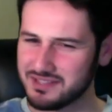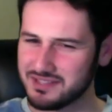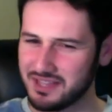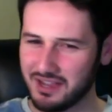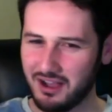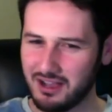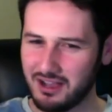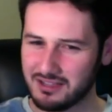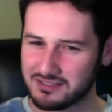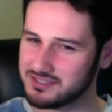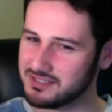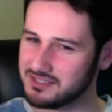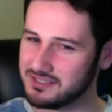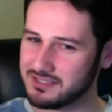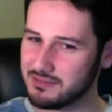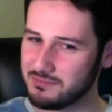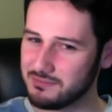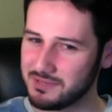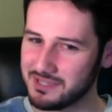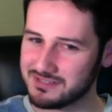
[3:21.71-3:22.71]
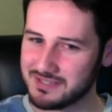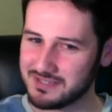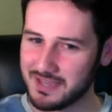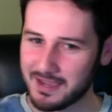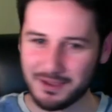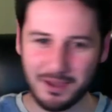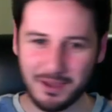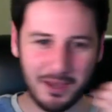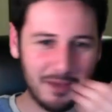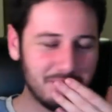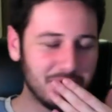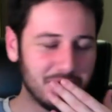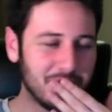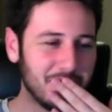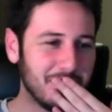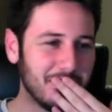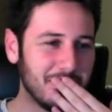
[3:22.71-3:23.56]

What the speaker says: Like, Austin is a big tech hub.